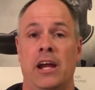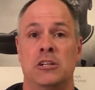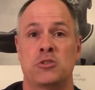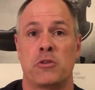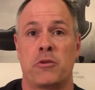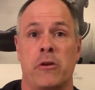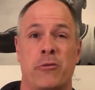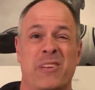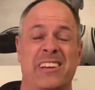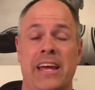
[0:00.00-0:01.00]
Air Jordan
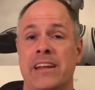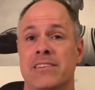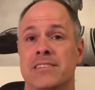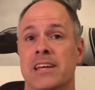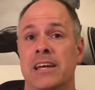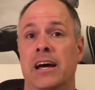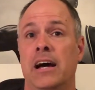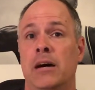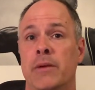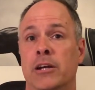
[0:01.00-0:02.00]
33, the latest
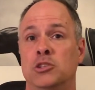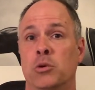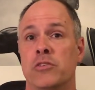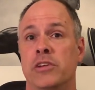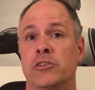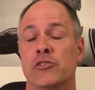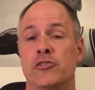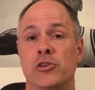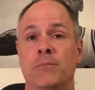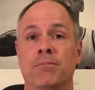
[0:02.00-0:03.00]
Air Jordan signature
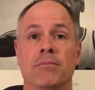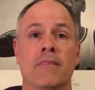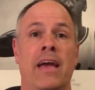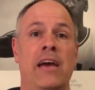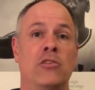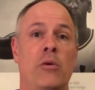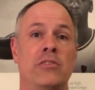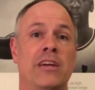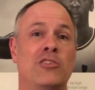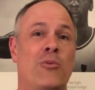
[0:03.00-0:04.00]
shoe. As
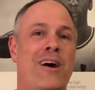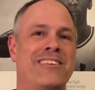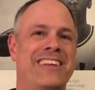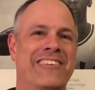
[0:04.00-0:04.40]
always, thanks for watching.